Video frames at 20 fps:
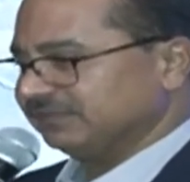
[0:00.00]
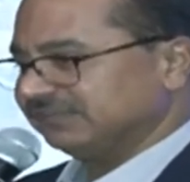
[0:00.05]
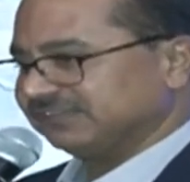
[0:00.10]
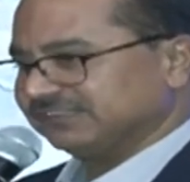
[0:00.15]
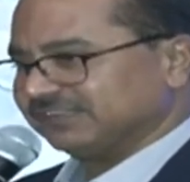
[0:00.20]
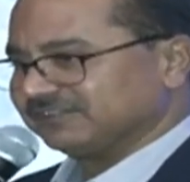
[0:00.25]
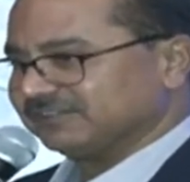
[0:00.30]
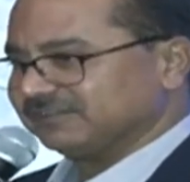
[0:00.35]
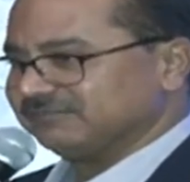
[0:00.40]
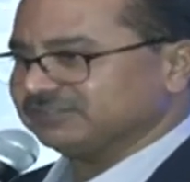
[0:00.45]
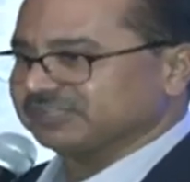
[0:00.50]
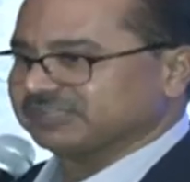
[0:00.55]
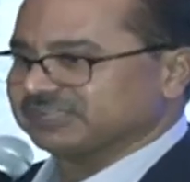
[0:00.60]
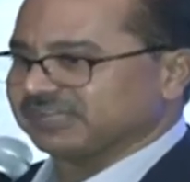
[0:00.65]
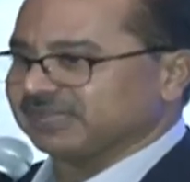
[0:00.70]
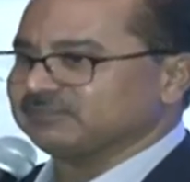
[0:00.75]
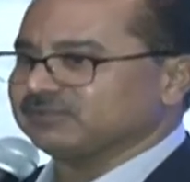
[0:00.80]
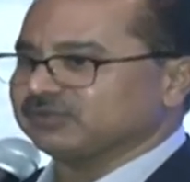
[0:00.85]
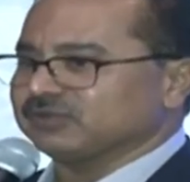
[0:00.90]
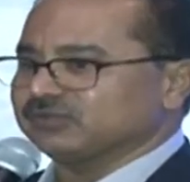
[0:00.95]
he started with a
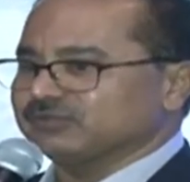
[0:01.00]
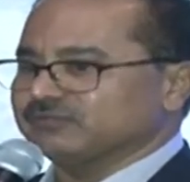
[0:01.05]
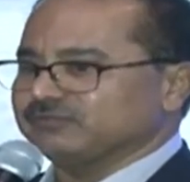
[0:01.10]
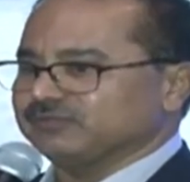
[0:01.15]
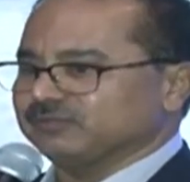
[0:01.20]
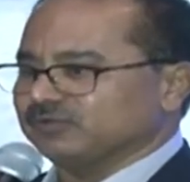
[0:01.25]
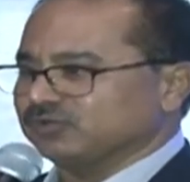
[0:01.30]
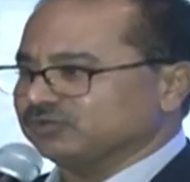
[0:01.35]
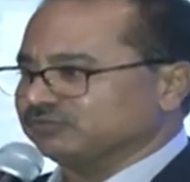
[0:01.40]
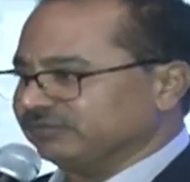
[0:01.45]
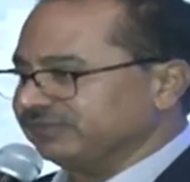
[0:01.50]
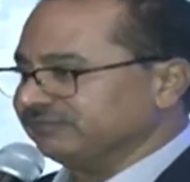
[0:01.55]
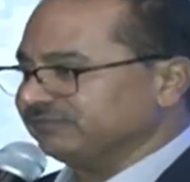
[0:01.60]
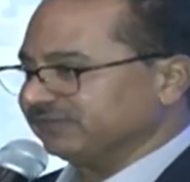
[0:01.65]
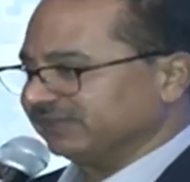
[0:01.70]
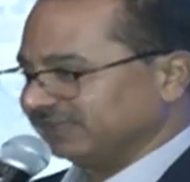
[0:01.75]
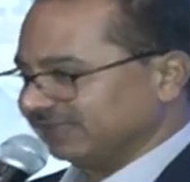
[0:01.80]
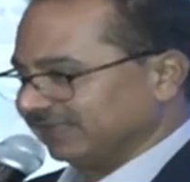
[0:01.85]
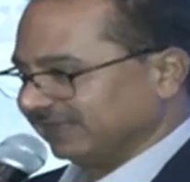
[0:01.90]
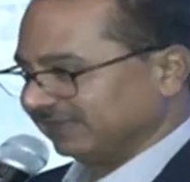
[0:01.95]
capital of about
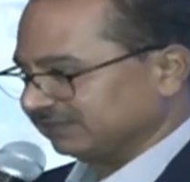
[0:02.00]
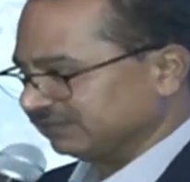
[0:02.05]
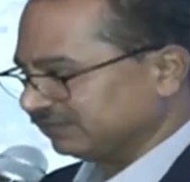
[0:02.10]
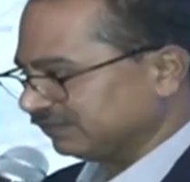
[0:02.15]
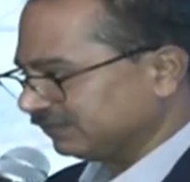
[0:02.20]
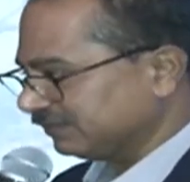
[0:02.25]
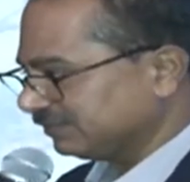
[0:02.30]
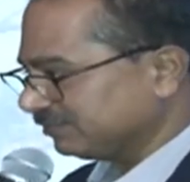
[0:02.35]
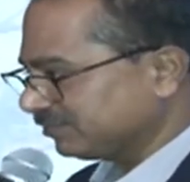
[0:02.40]
twenty-five lakhs.